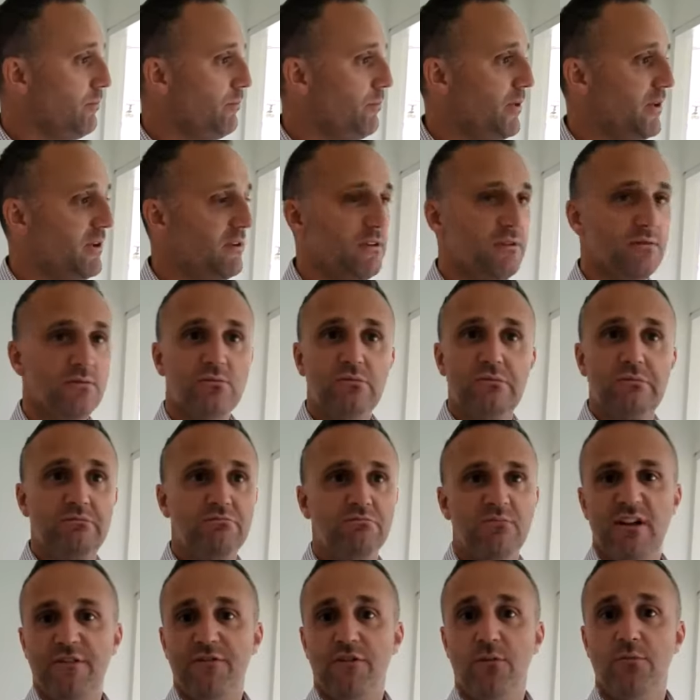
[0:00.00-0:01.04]
But
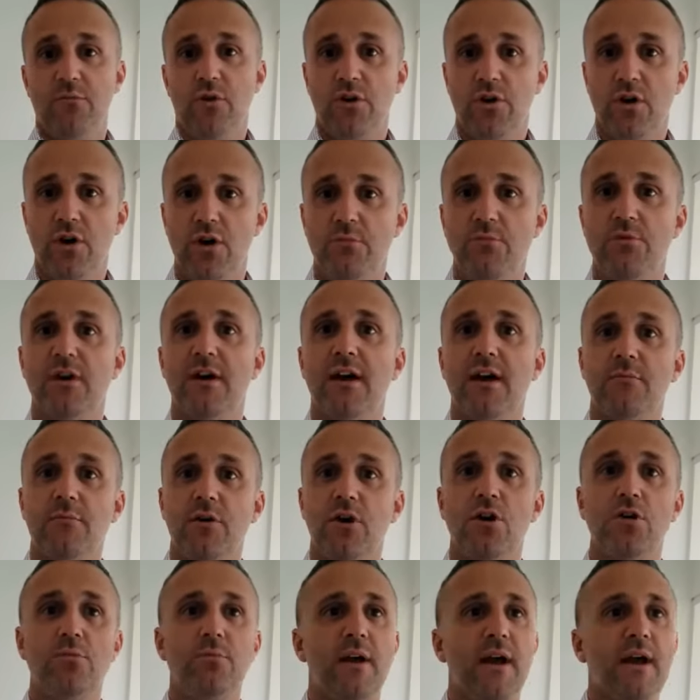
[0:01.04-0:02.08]
if I'm not home, I come
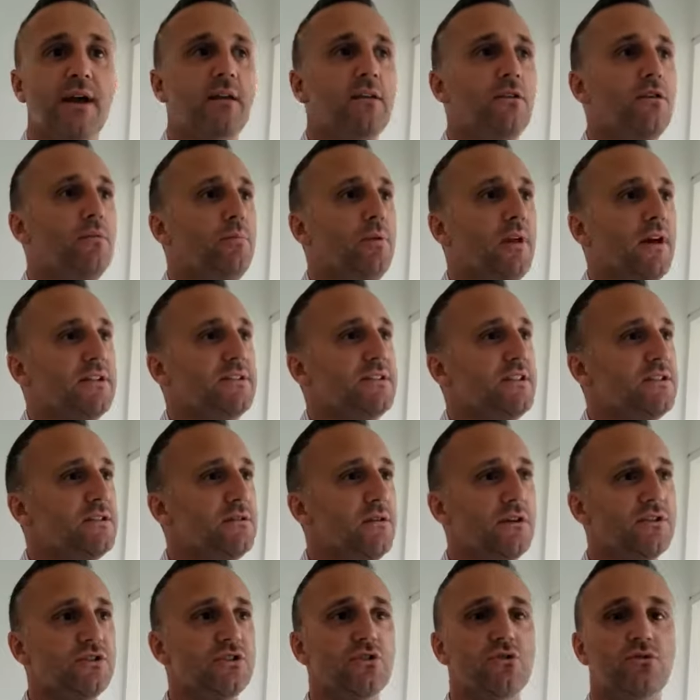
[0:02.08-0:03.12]
home and the place is
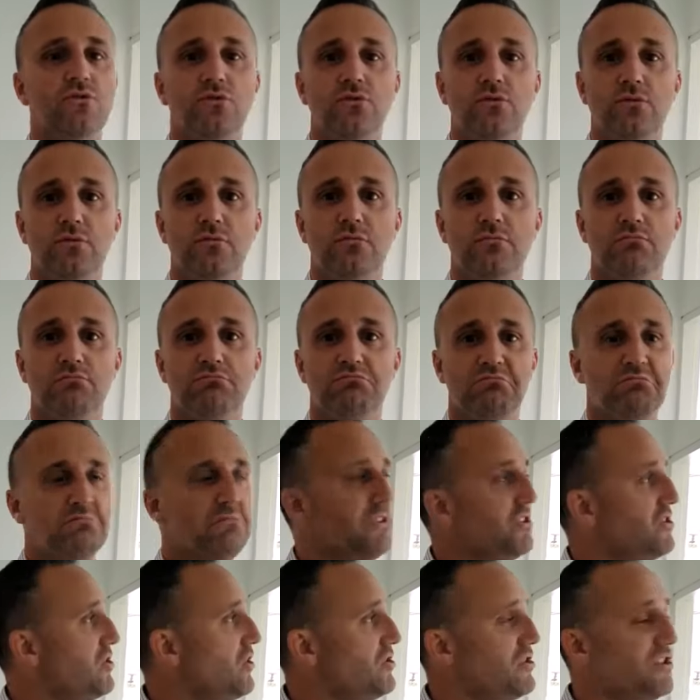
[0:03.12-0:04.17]
nice and cool,
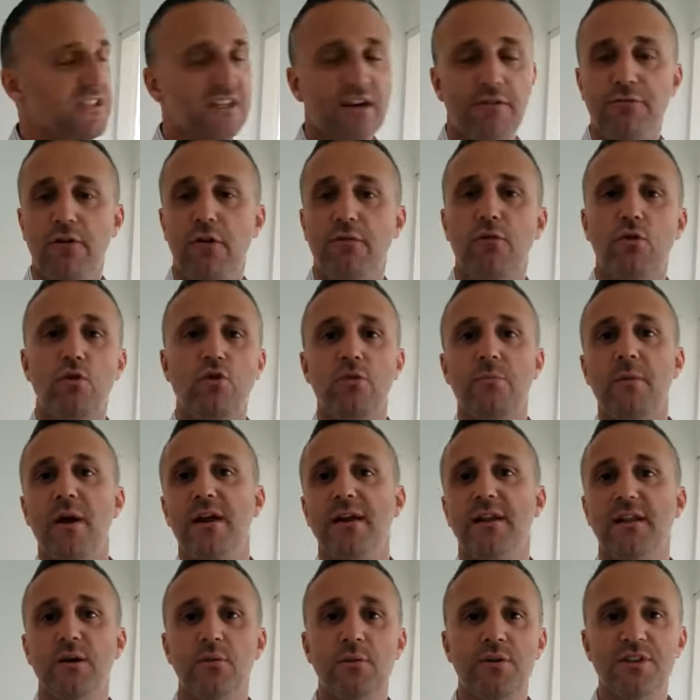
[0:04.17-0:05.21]
turns itself off
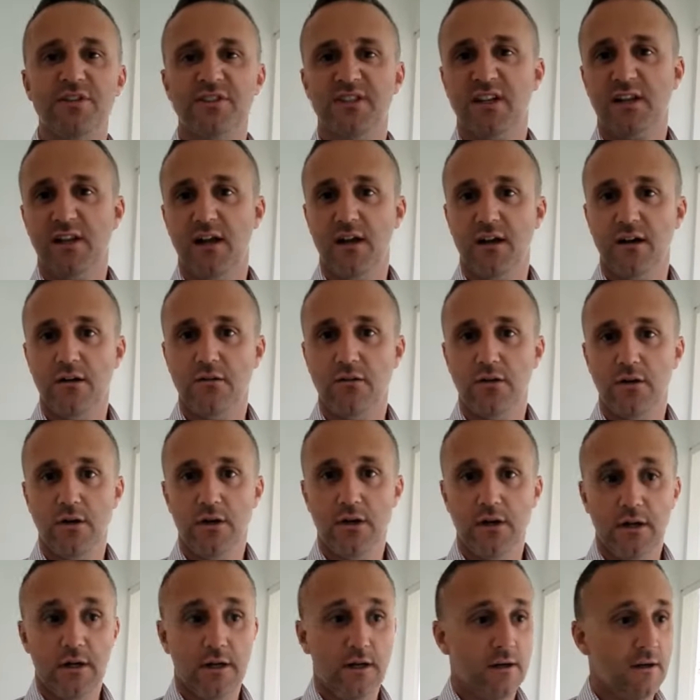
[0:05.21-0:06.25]
automatically when there's a cloud,
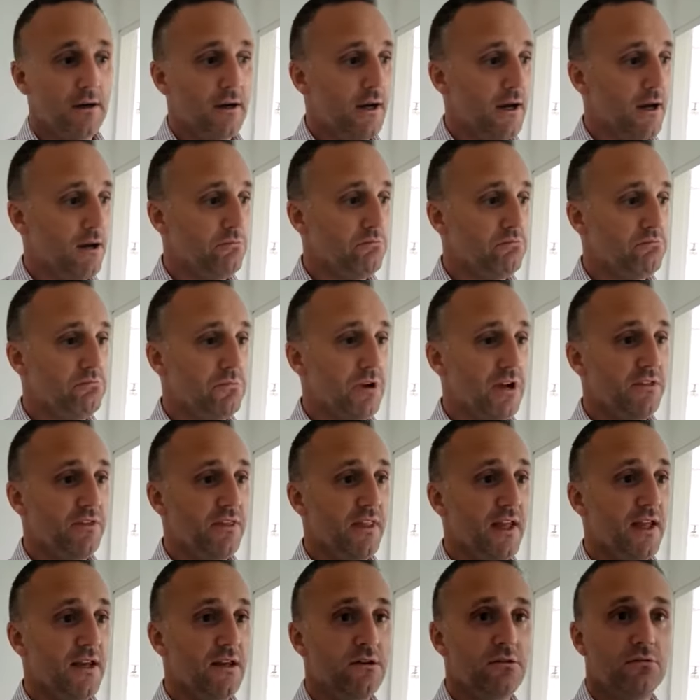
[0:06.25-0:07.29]

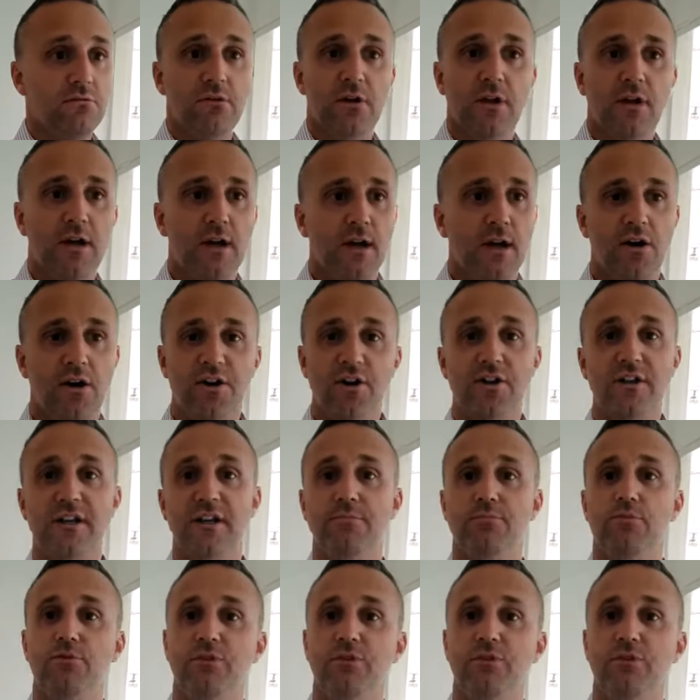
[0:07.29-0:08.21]
and then I don't need to